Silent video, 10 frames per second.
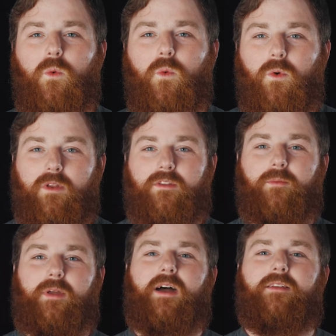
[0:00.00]
What is up,
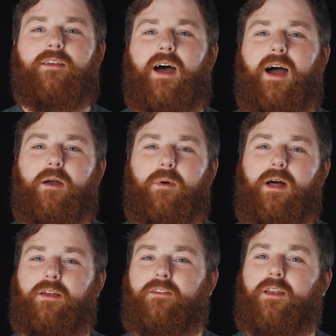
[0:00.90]
guys? I am
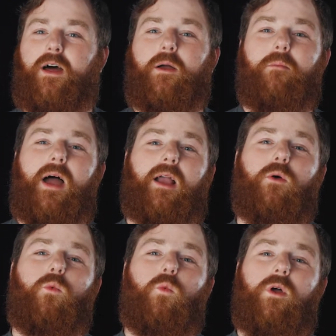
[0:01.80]
Alex and I am back
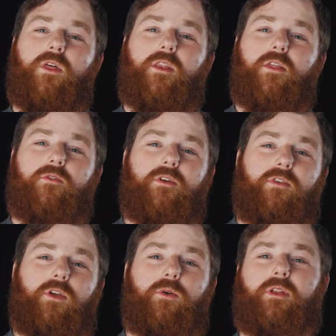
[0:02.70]
with another
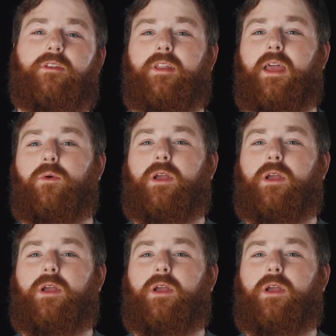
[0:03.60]
review, and today we